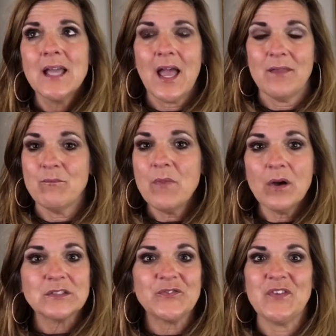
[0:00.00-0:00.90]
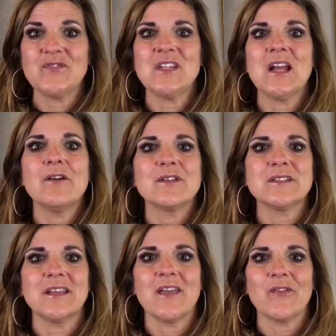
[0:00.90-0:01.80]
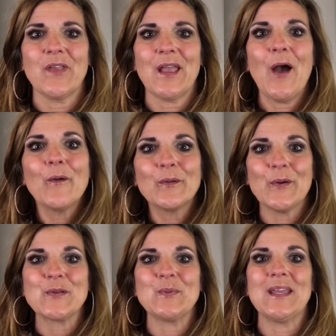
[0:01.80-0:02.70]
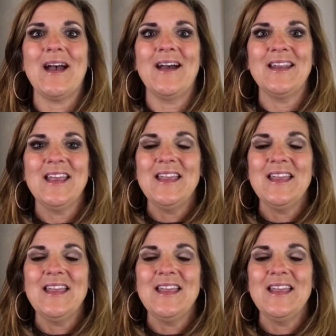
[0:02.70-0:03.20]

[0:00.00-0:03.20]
at most 15 hours together, like how close we got.